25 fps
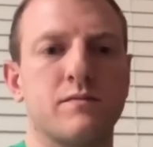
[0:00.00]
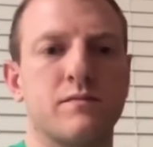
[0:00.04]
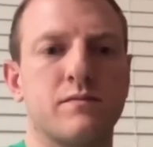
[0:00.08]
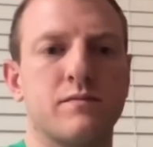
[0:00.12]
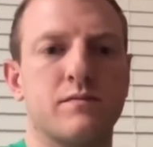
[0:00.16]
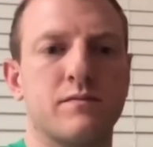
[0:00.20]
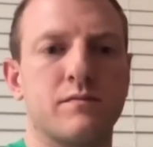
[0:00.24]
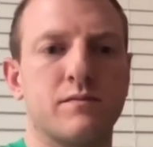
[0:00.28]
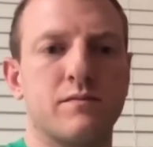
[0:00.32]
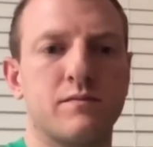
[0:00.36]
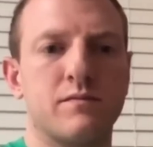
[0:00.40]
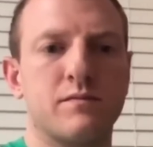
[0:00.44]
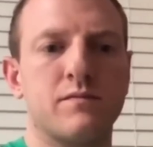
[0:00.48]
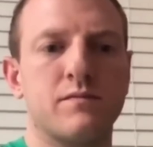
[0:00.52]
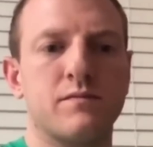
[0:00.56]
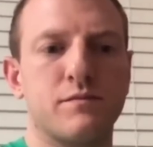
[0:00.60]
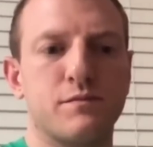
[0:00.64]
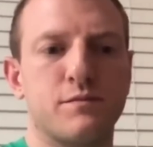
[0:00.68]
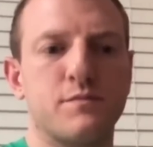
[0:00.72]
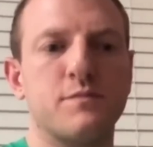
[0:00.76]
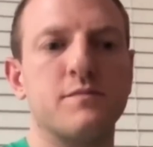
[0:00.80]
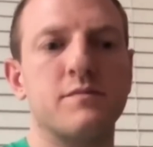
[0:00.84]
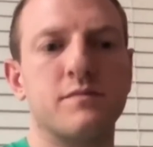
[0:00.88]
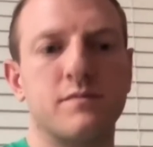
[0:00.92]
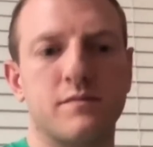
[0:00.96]

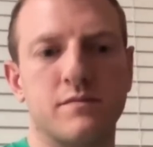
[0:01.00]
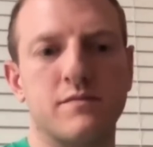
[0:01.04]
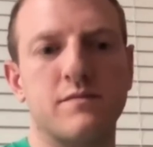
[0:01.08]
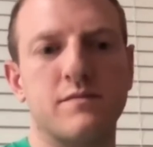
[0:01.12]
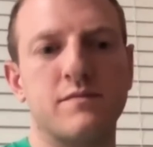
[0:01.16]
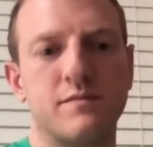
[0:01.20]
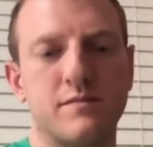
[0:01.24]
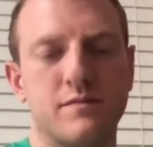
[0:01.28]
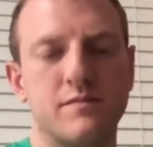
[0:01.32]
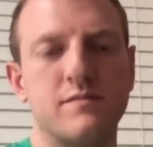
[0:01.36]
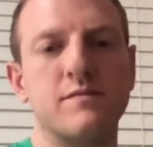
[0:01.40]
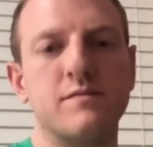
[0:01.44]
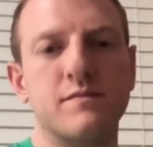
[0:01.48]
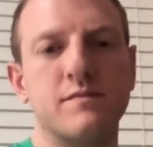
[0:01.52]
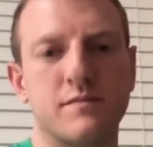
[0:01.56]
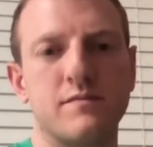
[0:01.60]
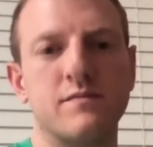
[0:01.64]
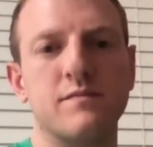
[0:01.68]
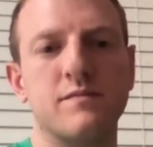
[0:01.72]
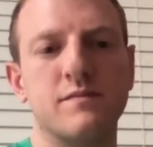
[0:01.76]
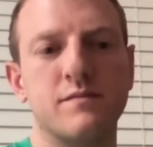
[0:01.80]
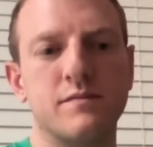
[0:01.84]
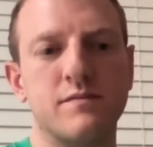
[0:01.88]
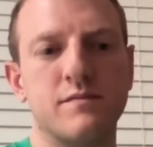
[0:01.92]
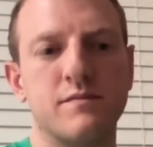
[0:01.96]

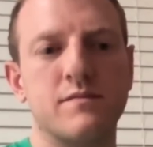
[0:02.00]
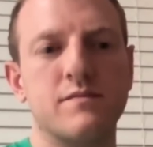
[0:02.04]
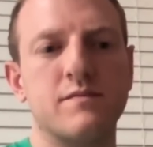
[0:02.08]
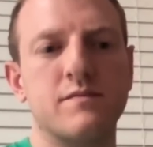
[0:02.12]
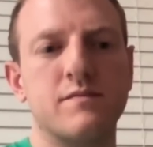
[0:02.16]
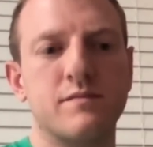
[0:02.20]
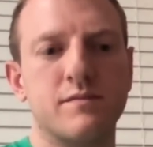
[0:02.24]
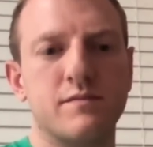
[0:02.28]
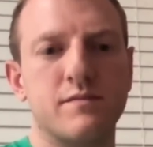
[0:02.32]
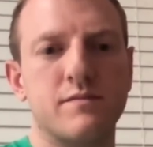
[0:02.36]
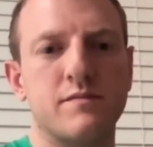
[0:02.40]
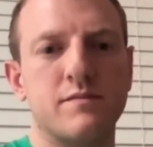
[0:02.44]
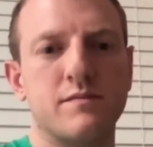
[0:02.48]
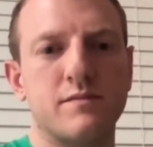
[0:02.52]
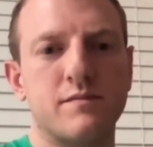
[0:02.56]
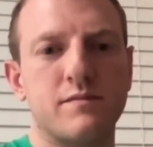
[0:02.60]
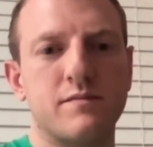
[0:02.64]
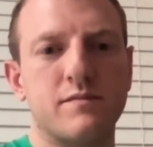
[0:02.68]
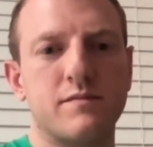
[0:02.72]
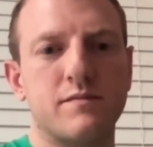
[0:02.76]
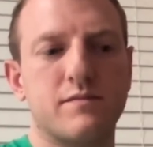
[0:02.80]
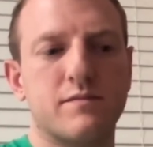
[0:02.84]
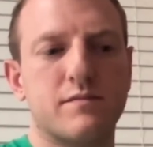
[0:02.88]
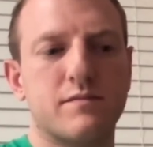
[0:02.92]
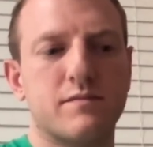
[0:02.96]

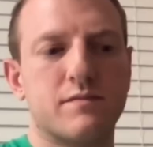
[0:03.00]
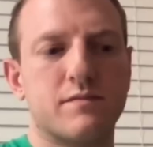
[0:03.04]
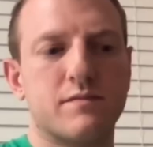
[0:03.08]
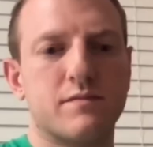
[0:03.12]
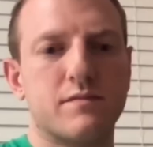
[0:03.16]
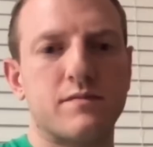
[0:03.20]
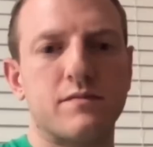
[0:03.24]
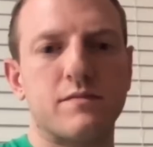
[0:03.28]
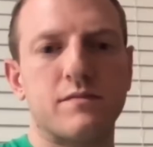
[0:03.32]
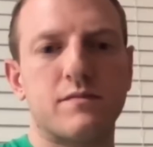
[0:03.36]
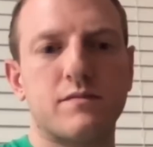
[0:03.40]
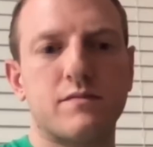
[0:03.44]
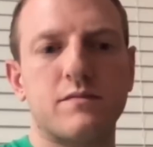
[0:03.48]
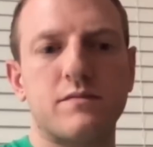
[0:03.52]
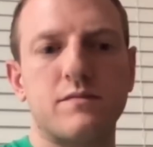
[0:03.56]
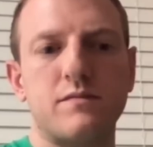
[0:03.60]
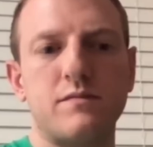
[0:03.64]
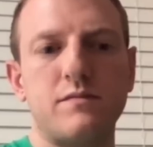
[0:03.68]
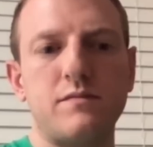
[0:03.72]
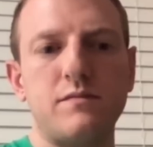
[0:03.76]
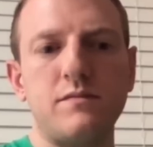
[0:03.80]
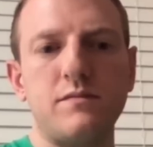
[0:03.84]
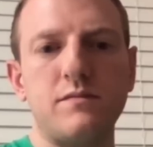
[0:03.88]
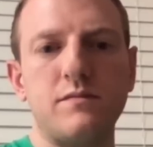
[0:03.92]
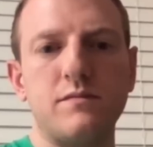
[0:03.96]

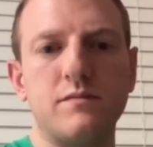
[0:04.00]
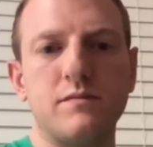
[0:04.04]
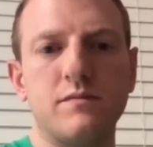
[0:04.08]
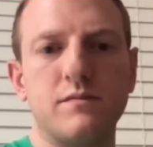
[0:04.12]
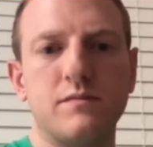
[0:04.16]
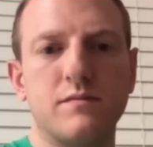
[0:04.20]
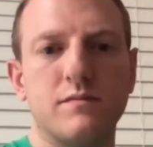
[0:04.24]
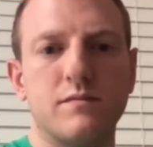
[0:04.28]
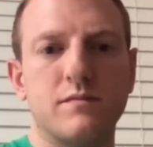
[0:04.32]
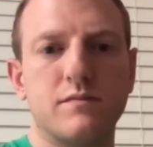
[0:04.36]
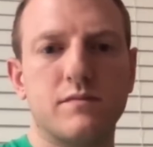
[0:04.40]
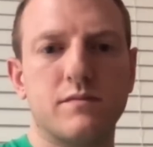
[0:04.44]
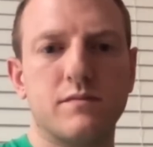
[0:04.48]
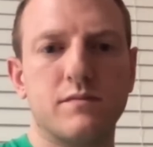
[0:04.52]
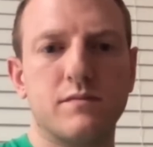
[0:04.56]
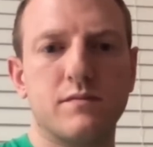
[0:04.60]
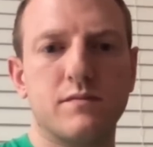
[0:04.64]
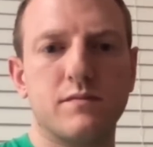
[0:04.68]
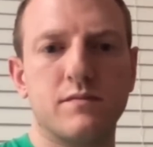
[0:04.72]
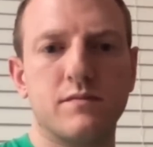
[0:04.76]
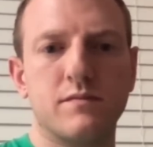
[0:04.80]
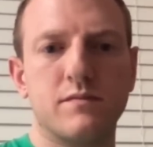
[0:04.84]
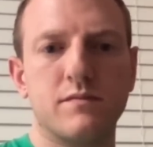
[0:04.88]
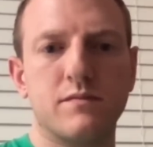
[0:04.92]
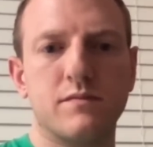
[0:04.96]

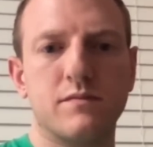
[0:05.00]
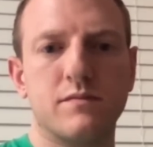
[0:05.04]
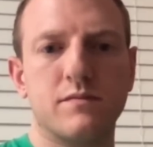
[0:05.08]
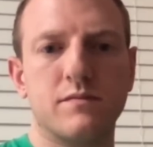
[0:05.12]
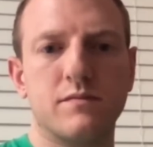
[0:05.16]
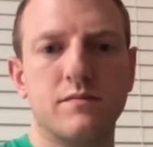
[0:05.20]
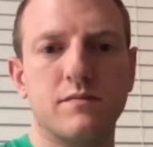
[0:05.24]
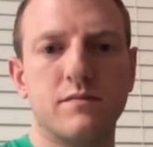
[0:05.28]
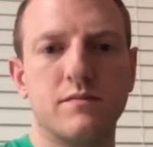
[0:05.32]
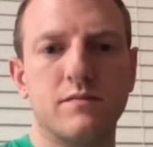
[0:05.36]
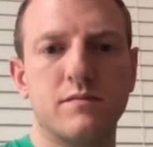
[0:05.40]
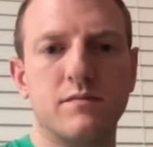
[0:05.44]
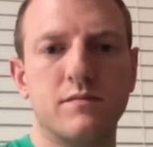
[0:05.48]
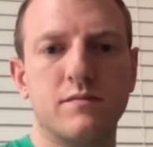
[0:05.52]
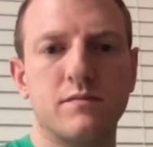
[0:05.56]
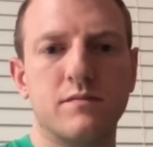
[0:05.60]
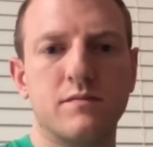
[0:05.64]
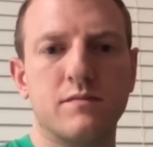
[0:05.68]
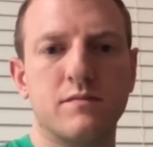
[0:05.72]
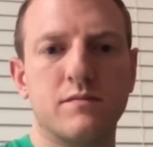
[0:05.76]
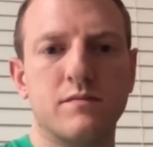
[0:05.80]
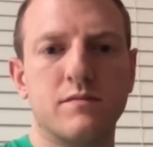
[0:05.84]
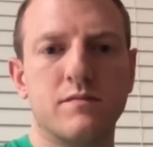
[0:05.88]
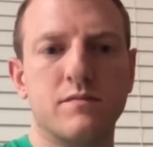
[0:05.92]
(not speaking)